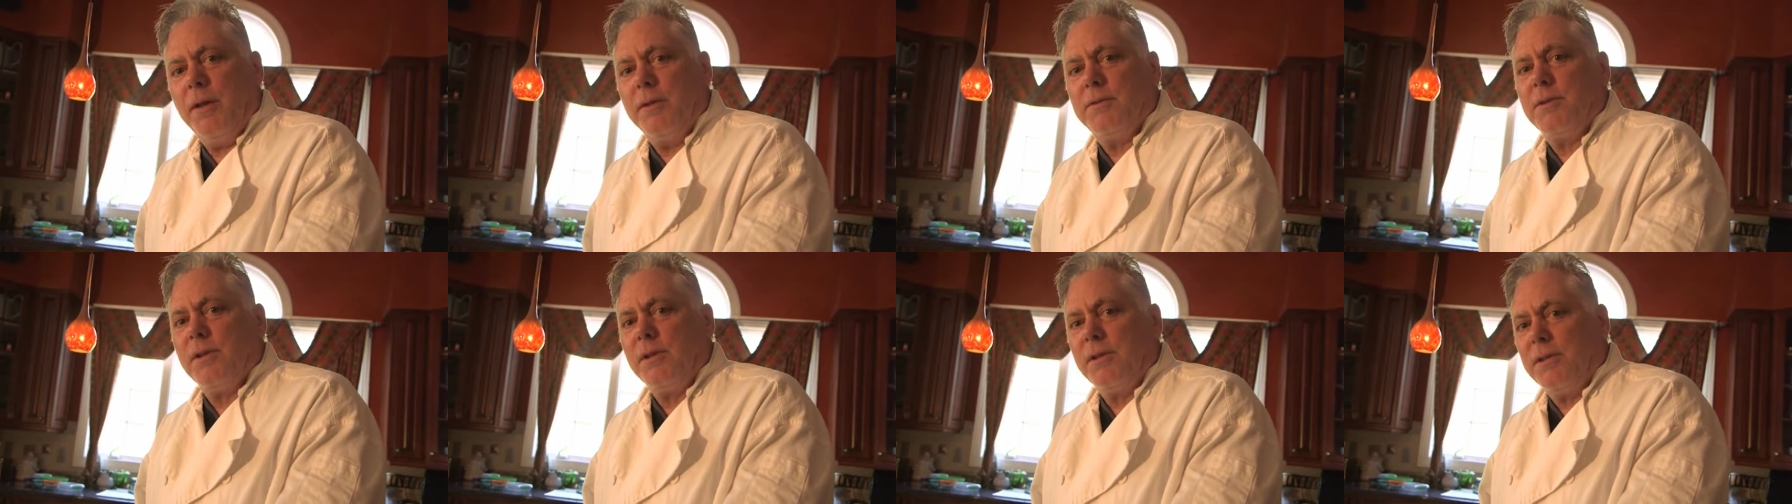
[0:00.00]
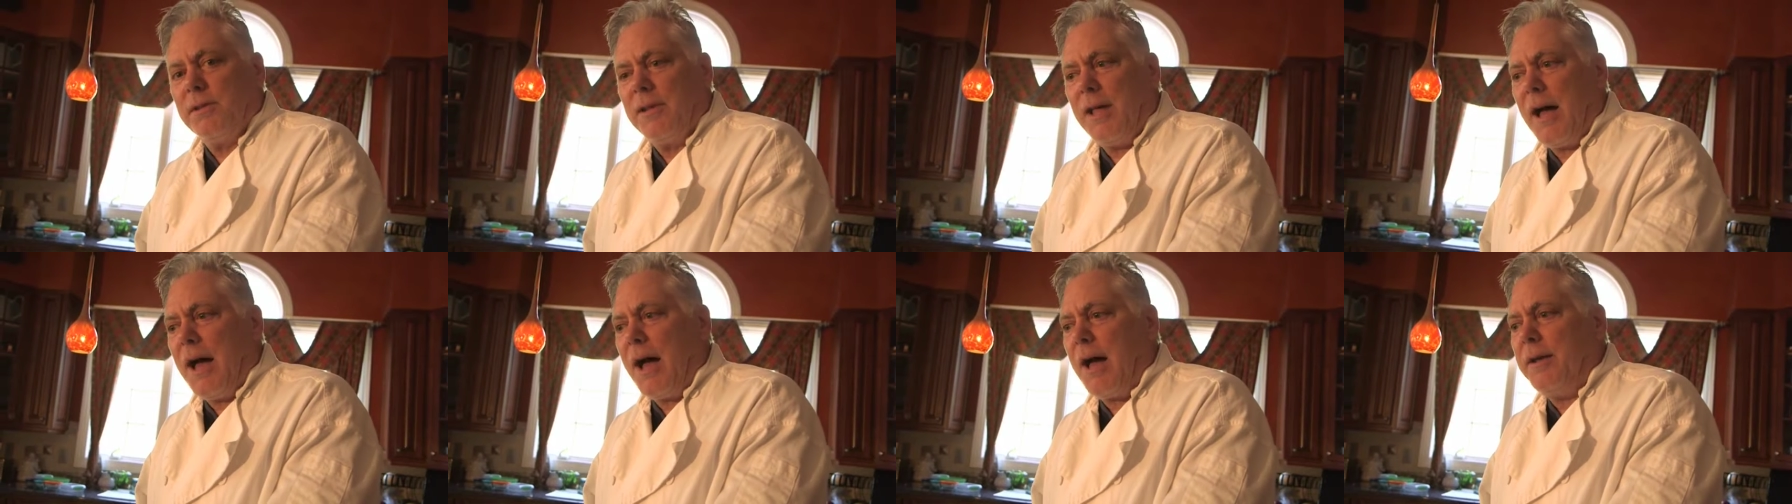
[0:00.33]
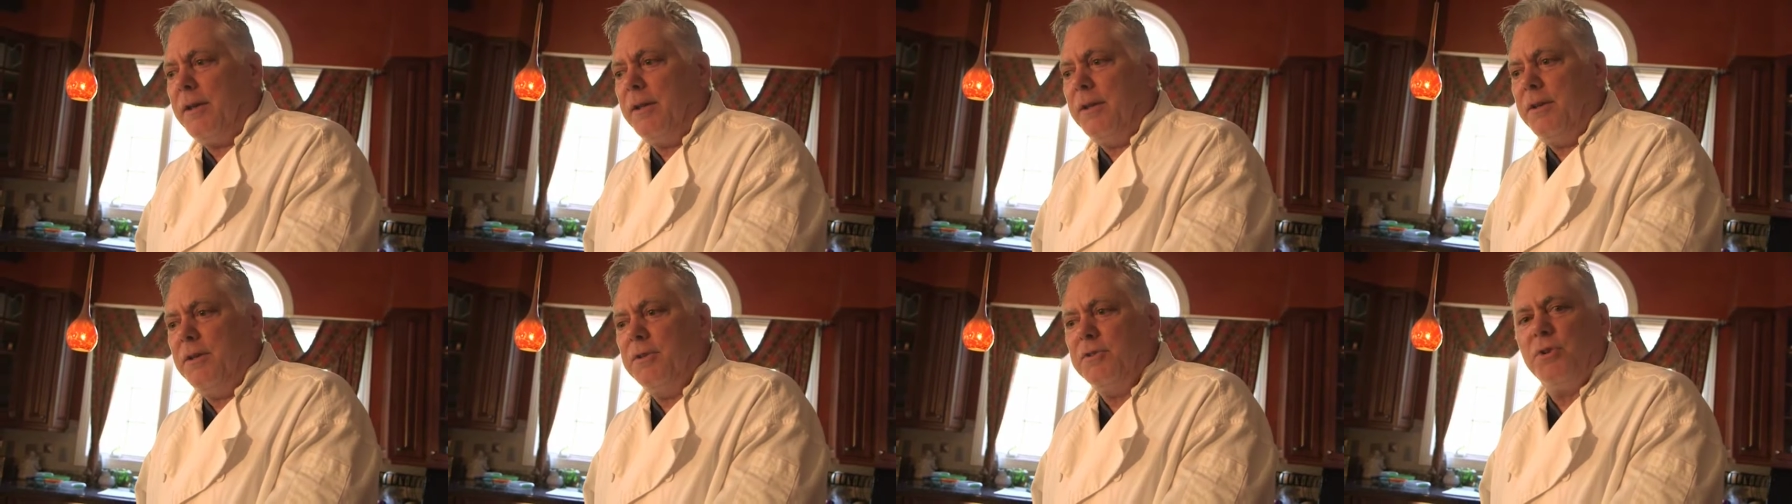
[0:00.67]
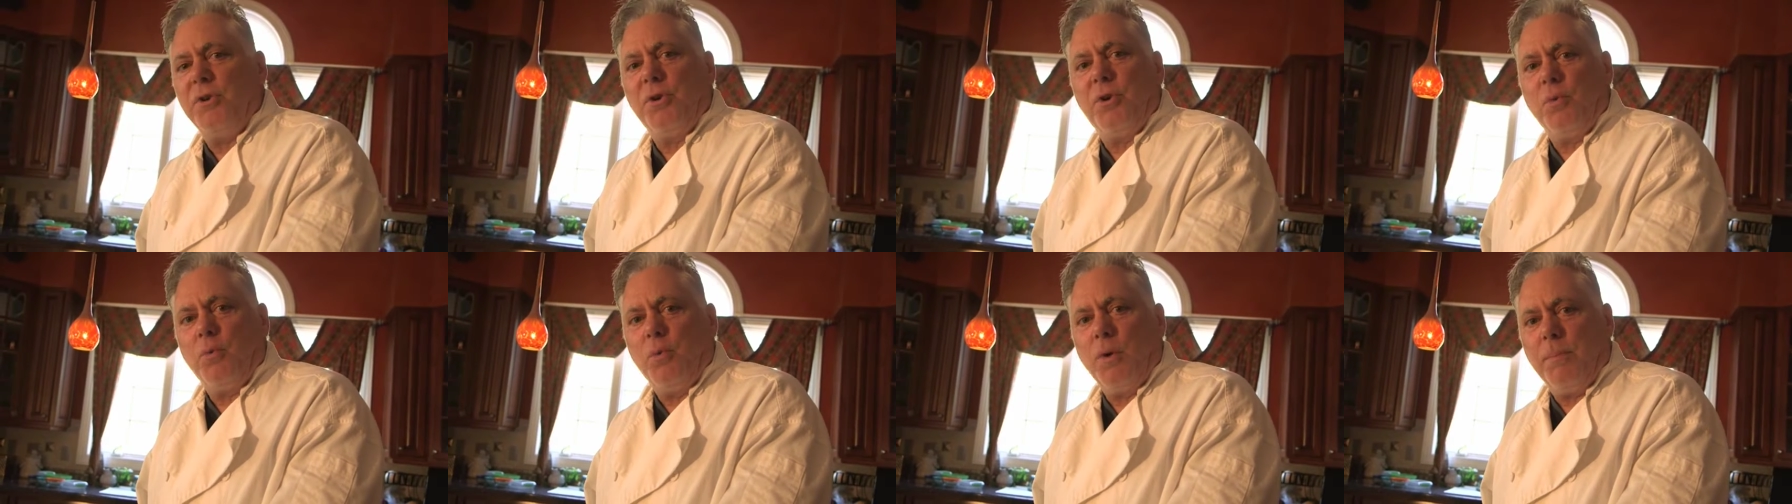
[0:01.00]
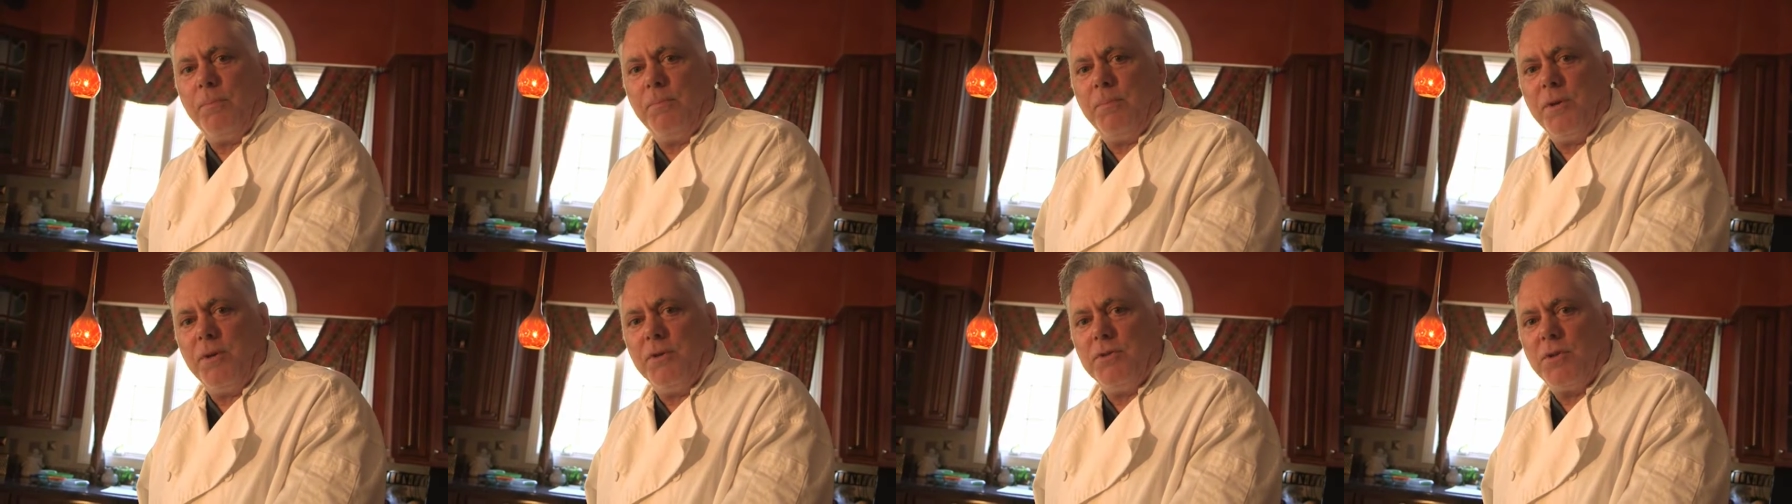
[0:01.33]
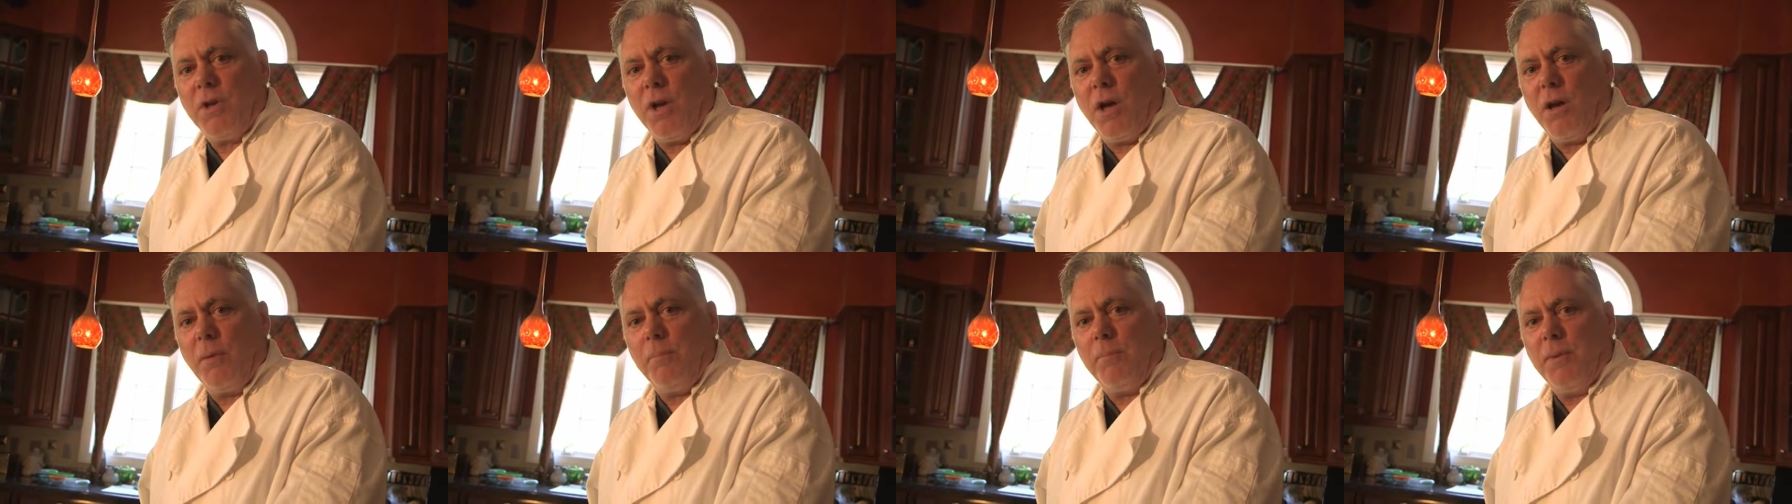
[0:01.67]
It's a lot easier to whip these
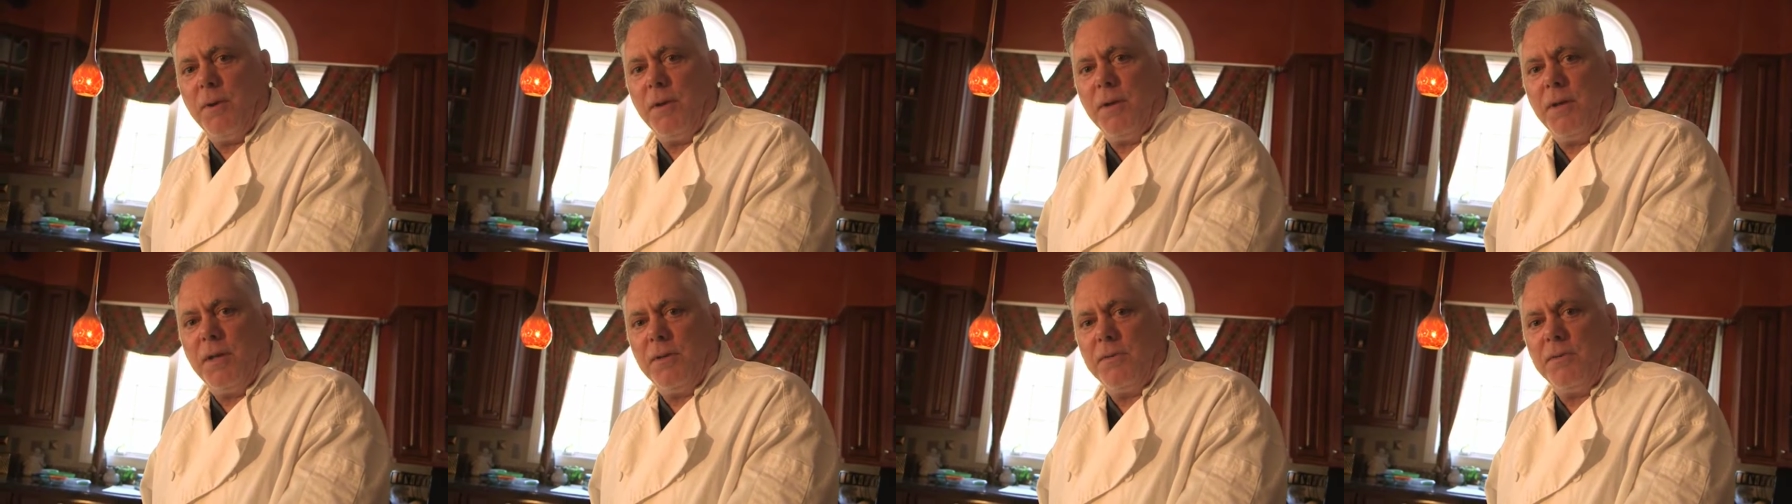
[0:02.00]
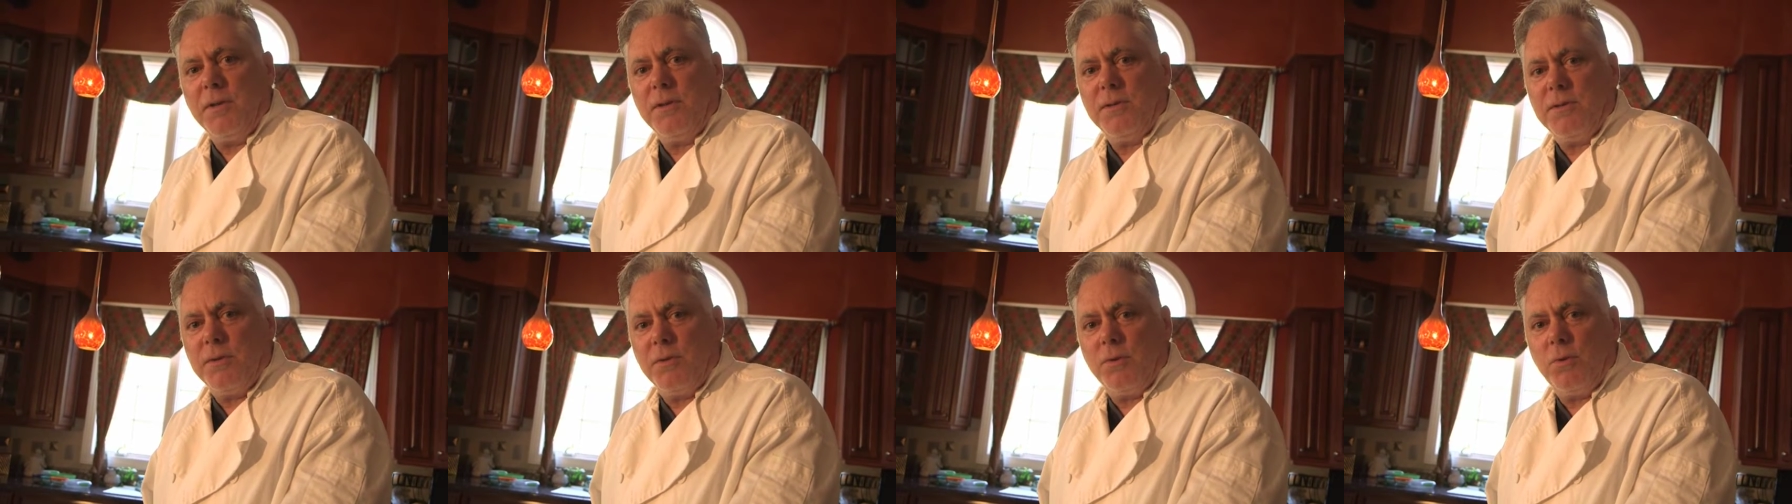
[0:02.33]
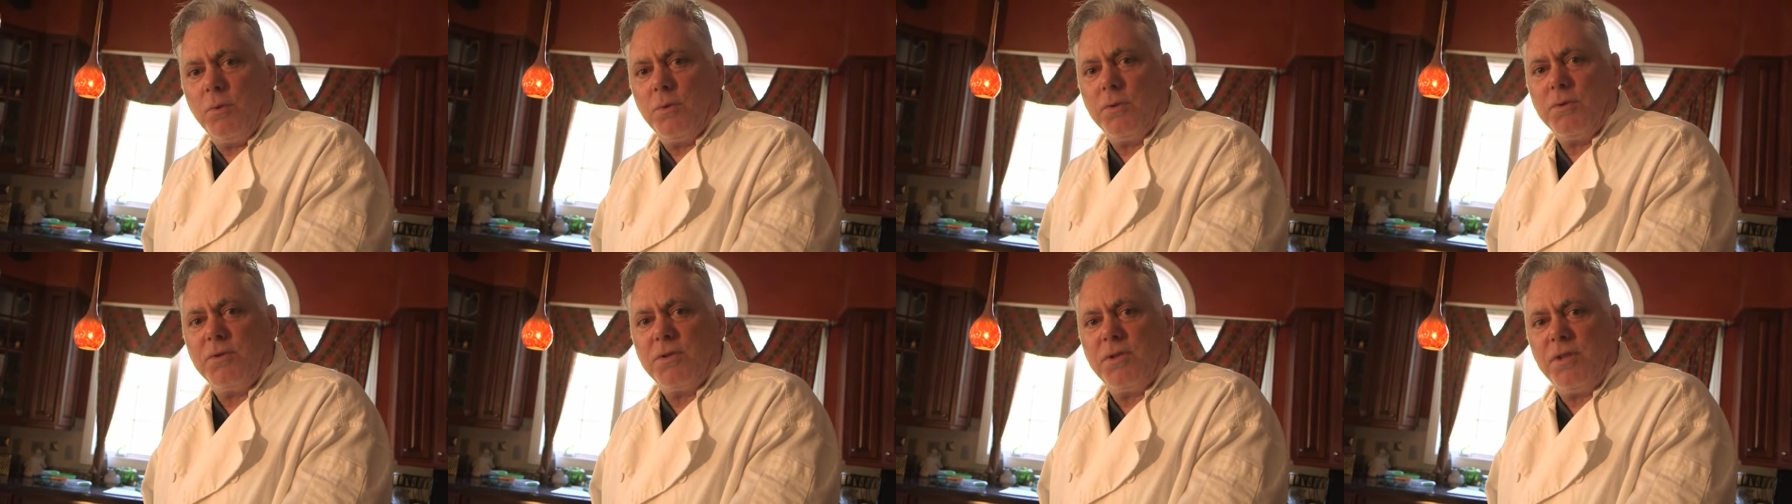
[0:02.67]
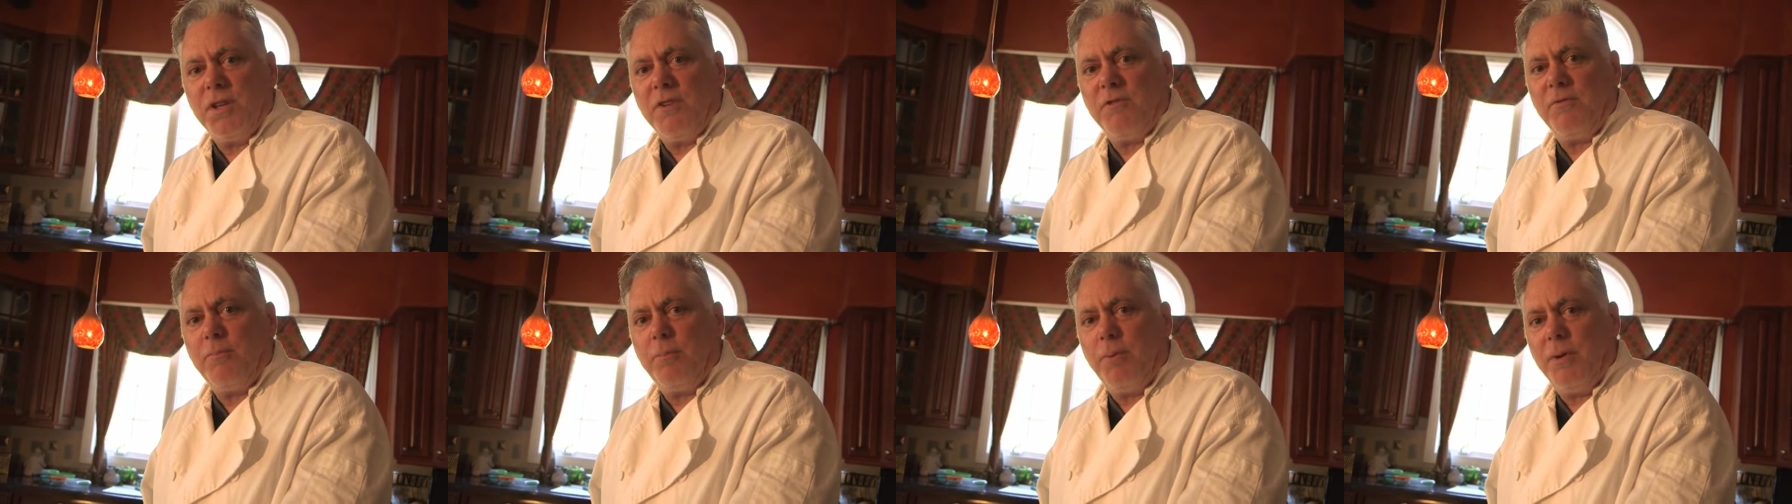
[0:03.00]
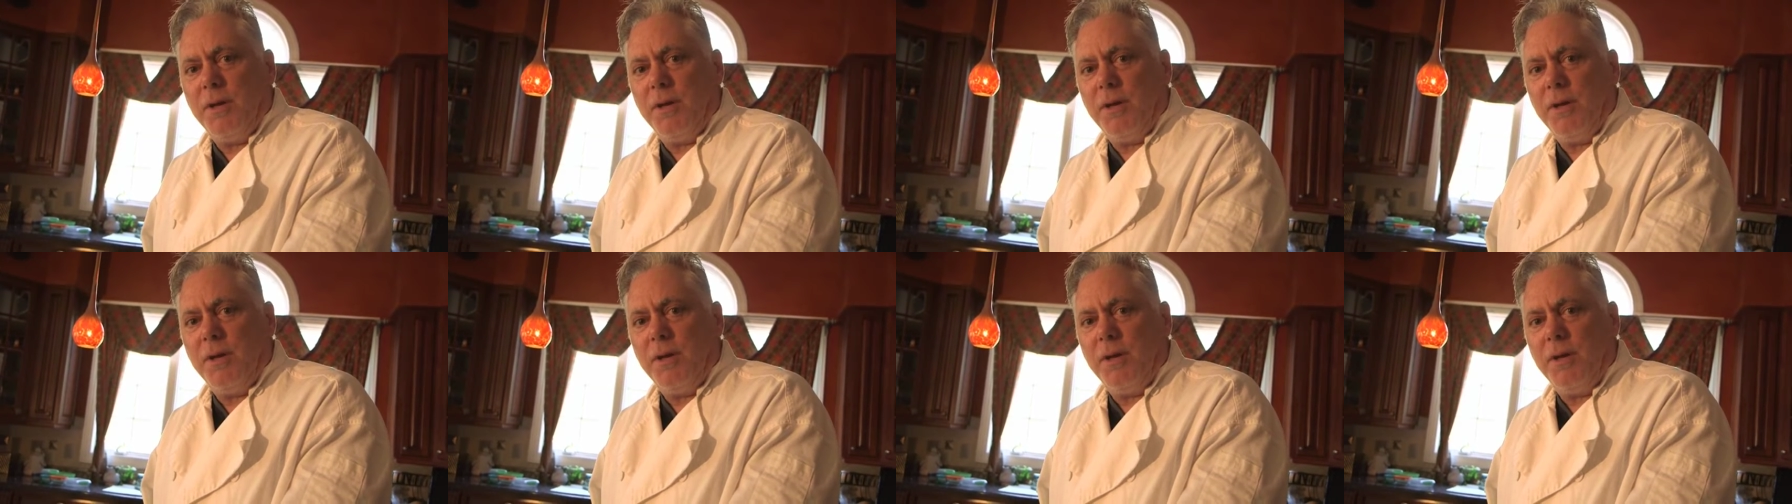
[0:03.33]
up and get these into a stiff